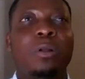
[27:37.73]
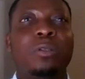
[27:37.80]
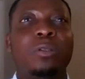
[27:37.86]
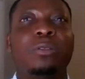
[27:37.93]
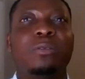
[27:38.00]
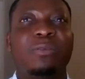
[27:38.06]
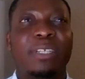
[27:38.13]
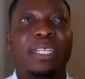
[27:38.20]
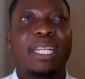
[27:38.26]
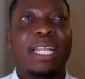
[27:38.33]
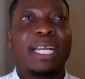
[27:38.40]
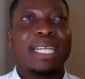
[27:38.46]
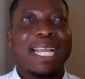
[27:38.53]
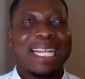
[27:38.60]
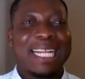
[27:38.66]
to Finland
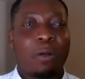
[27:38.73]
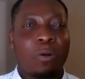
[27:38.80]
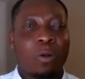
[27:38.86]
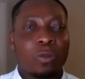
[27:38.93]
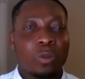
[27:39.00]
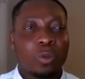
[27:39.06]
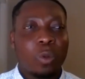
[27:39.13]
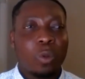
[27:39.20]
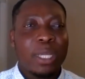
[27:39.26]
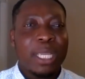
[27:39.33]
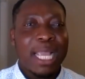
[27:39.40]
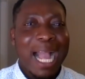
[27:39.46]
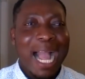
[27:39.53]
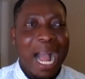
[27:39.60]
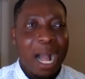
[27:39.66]
and I was going
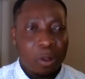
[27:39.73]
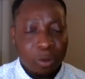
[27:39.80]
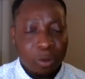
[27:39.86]
out,